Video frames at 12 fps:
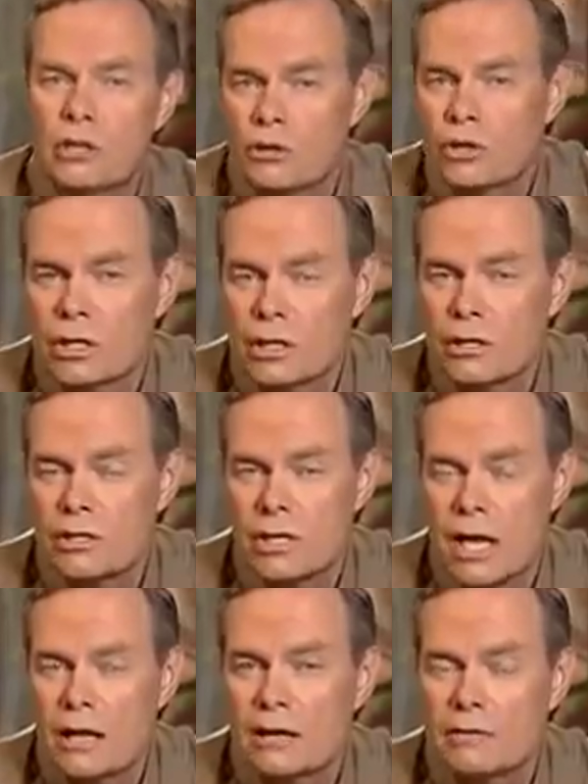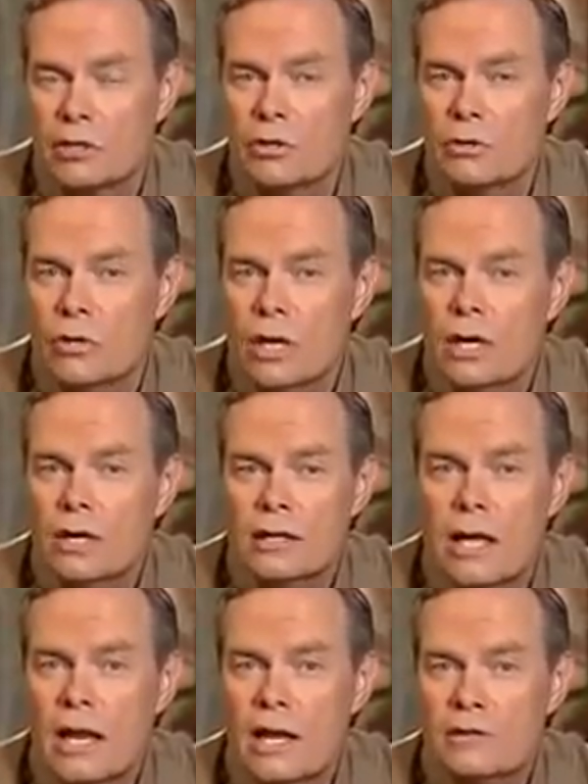on the inside of you
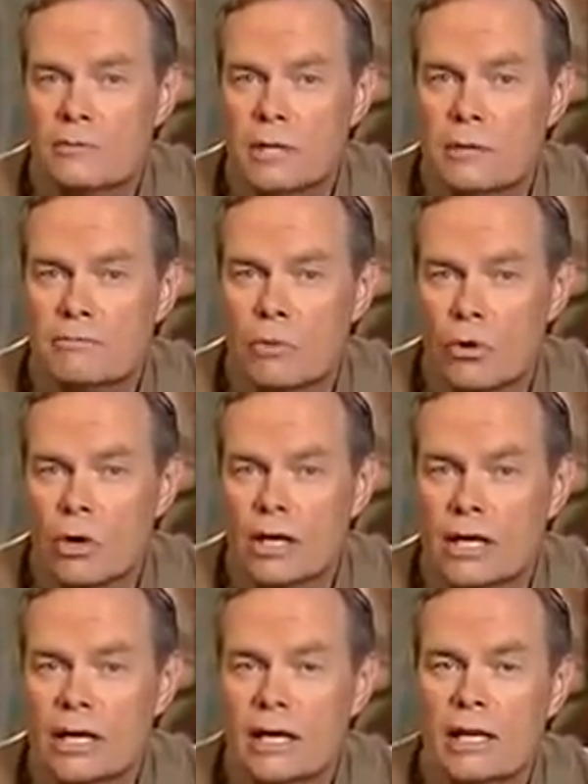that has been born again.